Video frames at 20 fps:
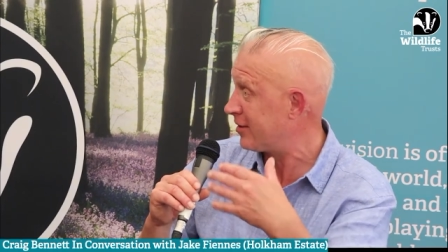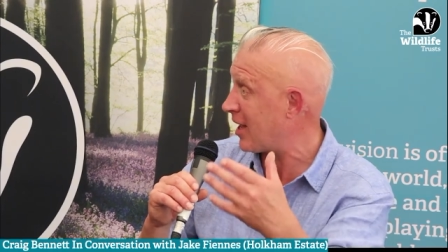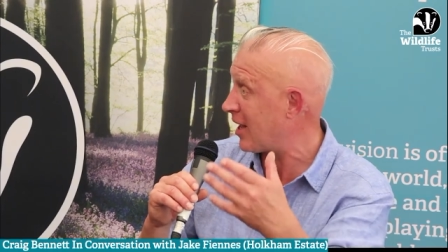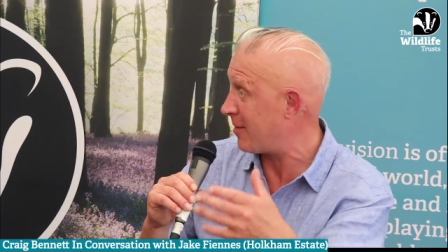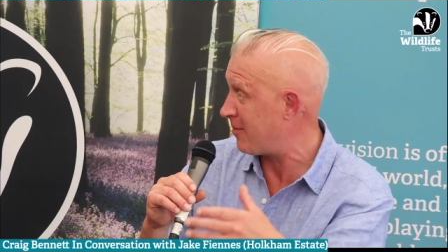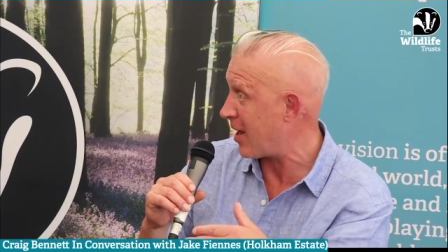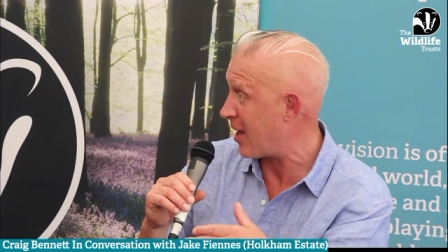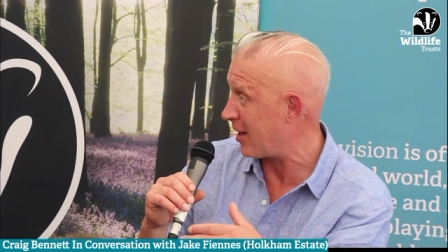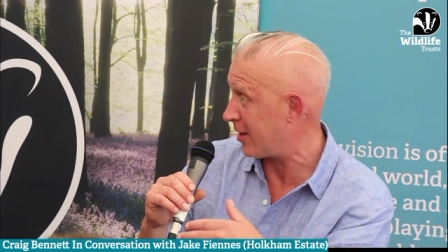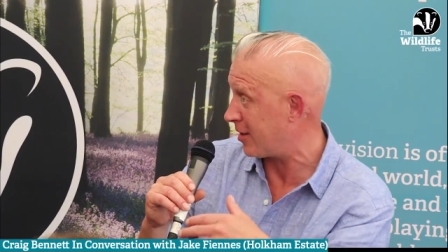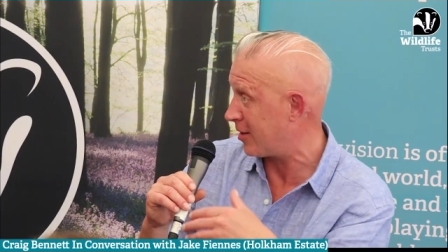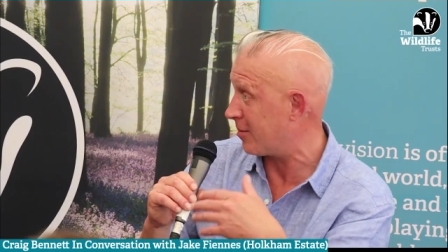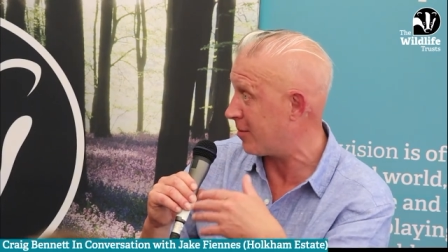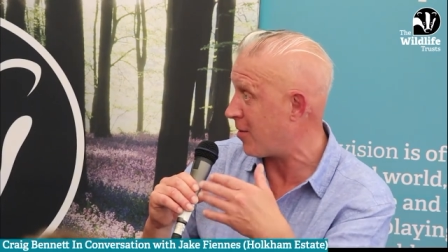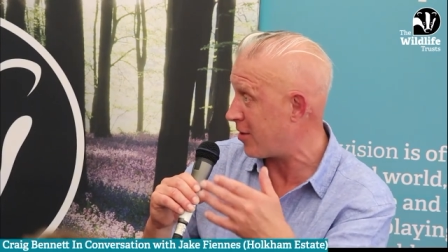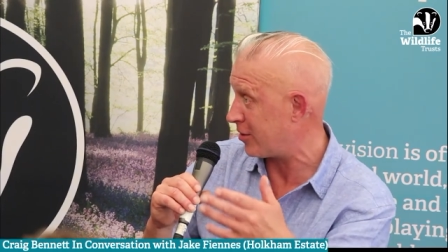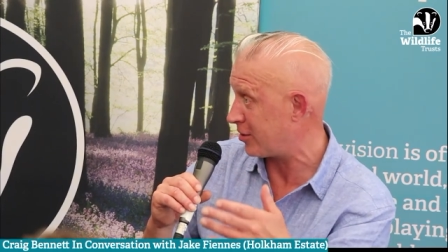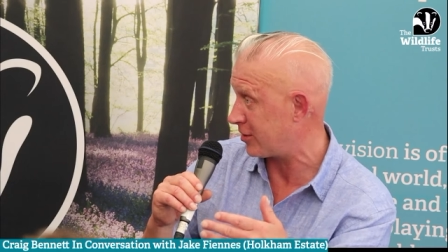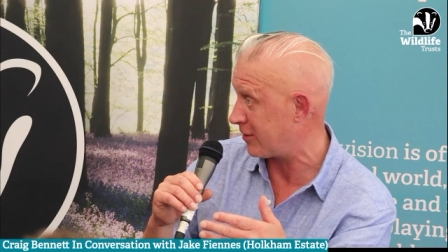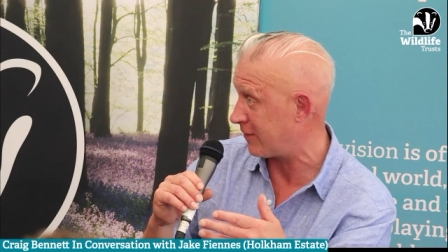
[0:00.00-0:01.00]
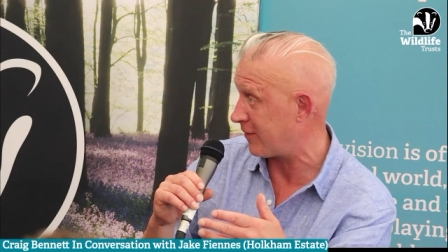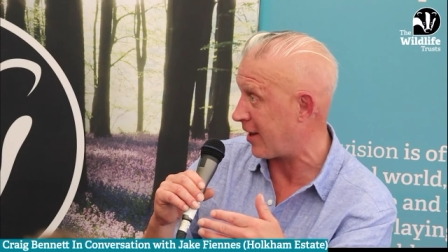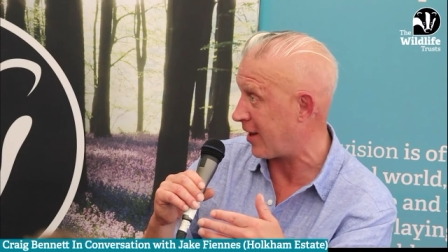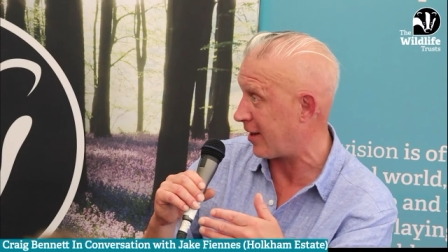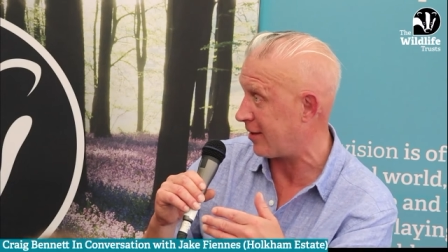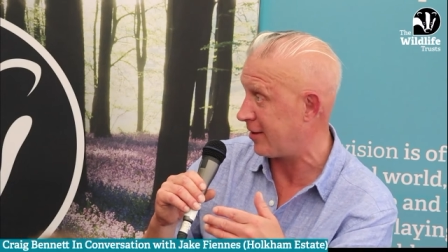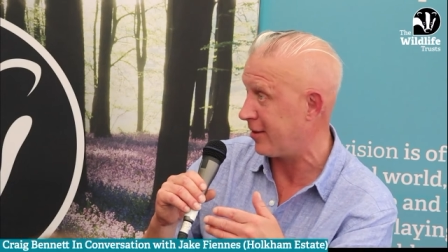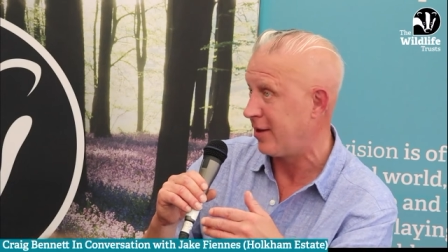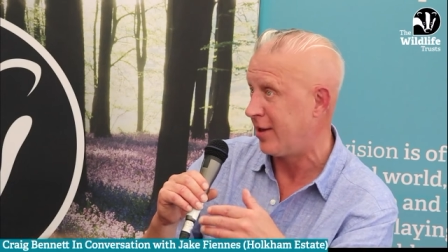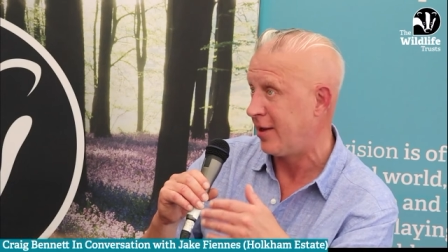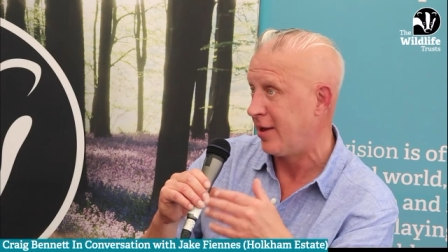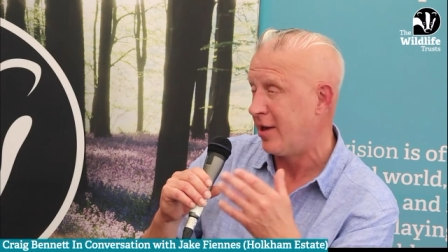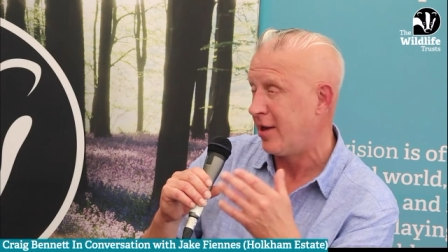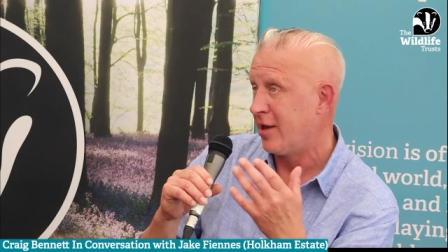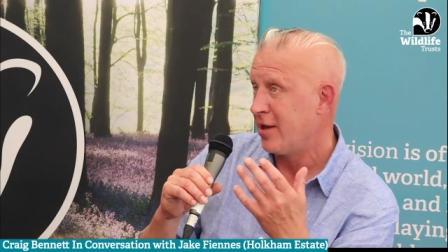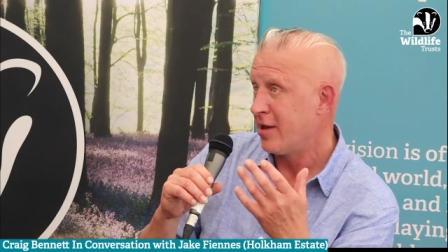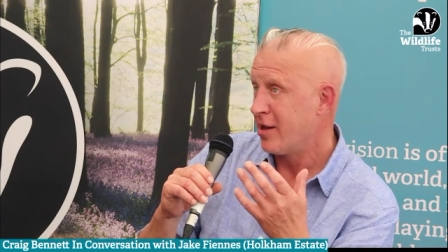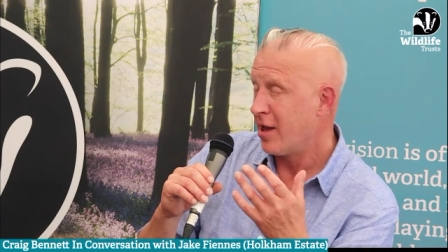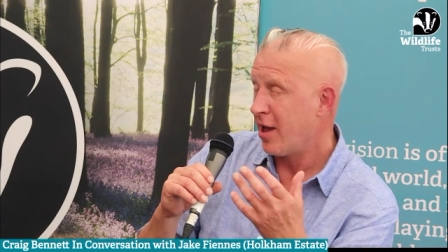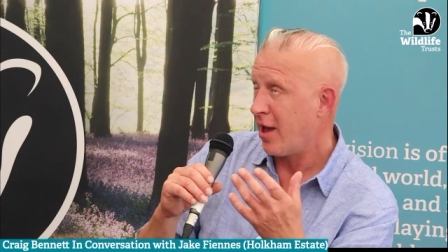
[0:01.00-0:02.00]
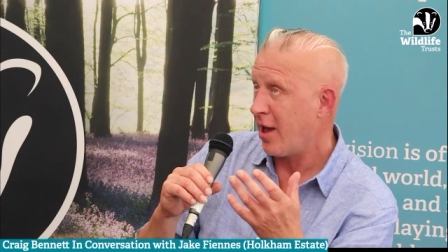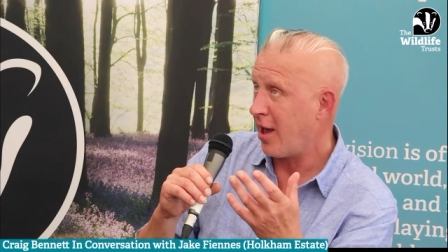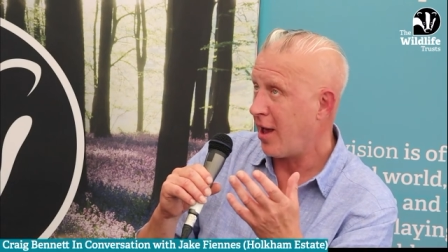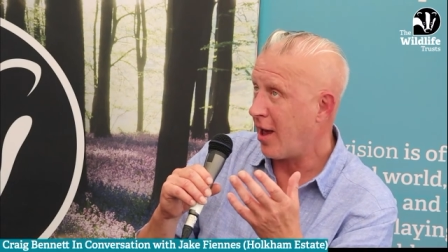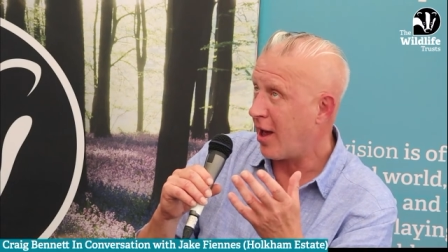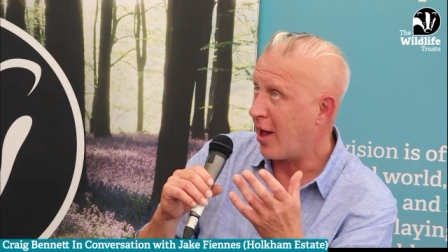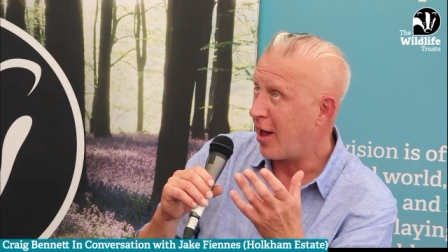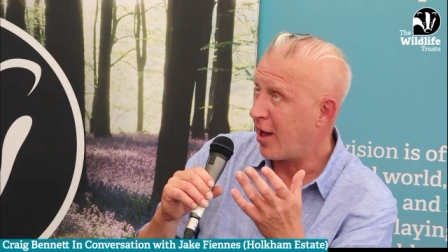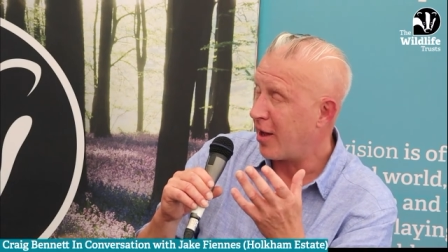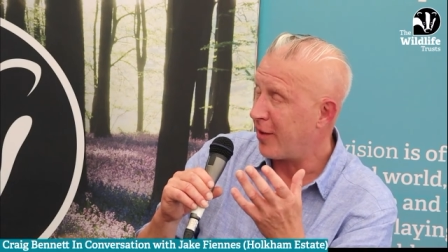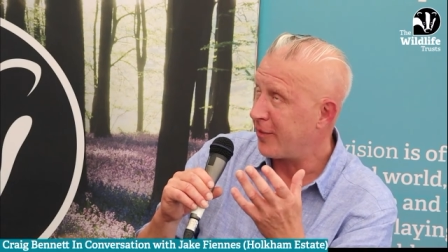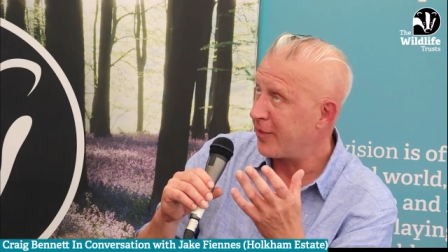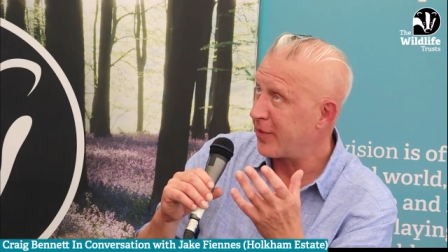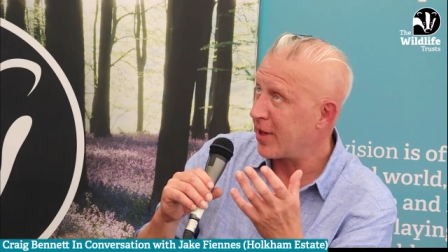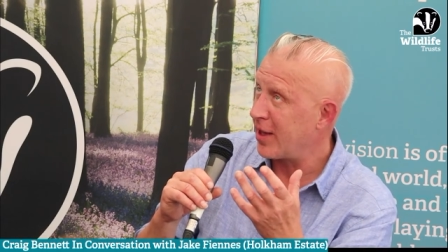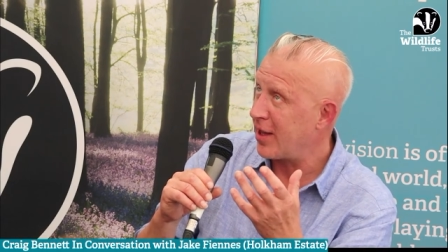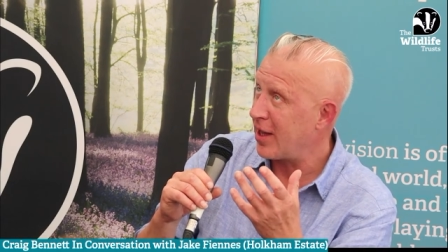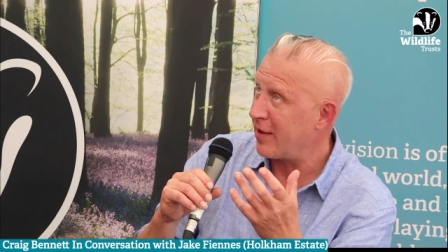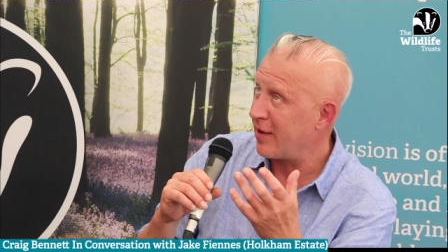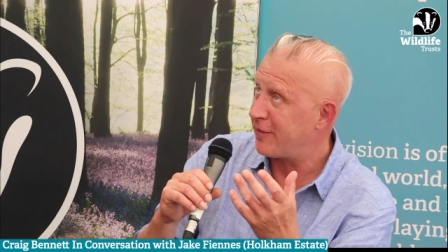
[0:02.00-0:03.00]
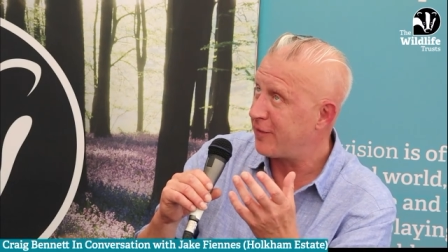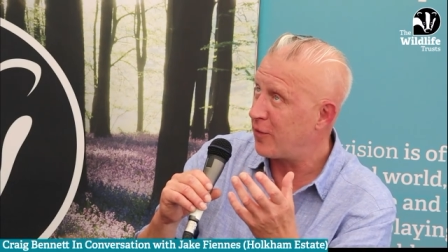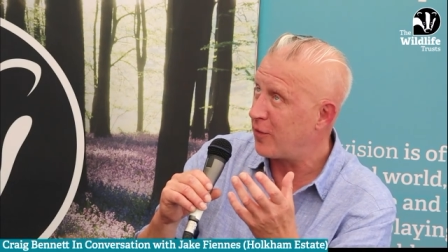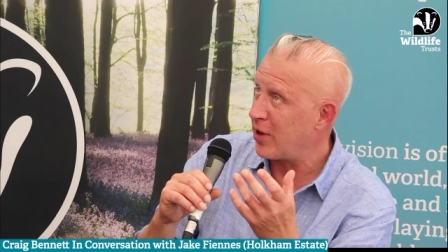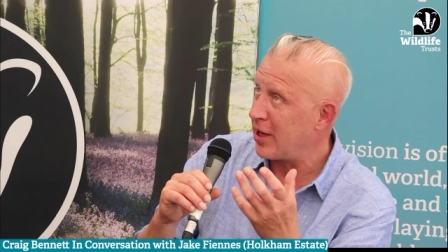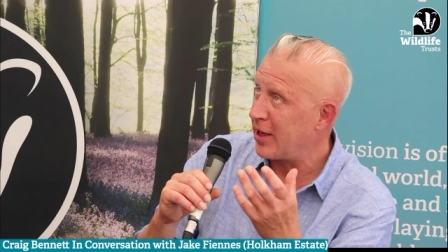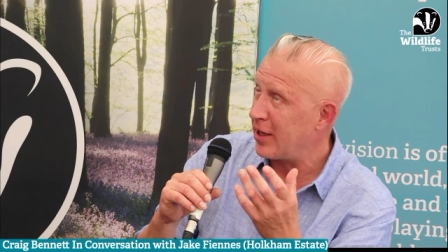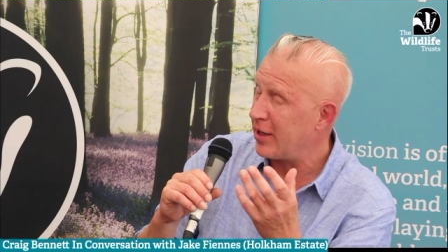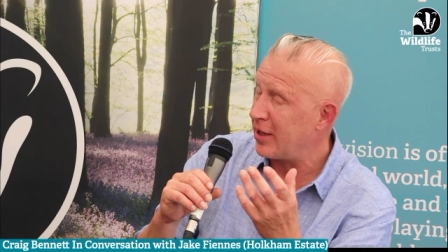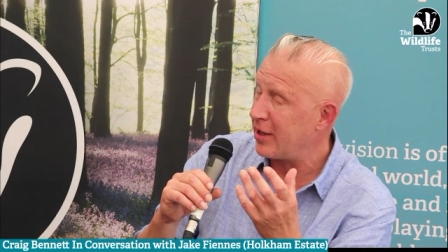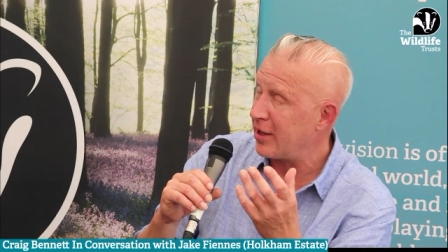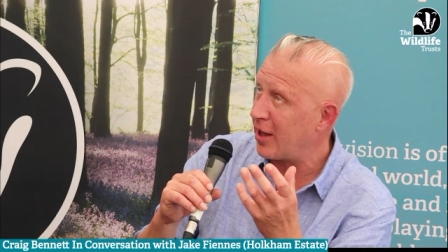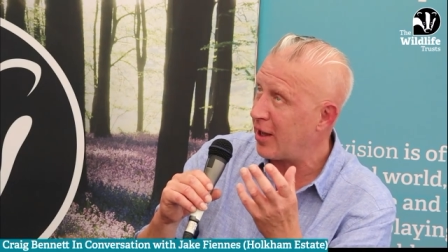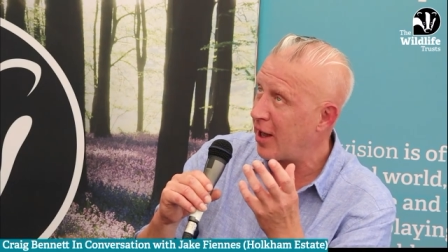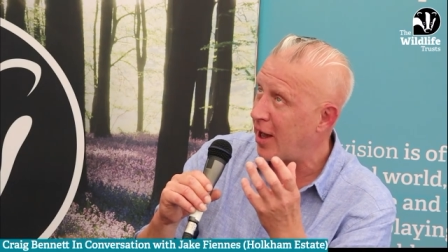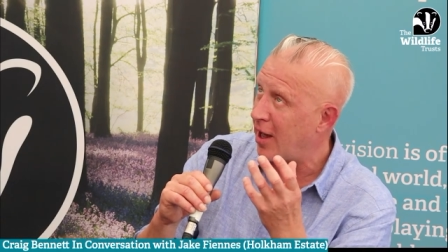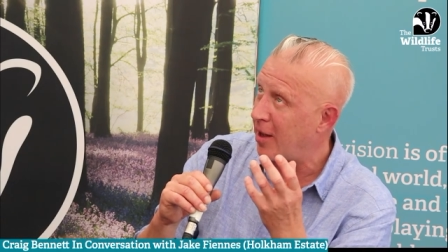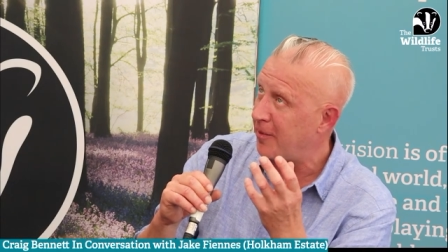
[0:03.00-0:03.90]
they made the most of that. If we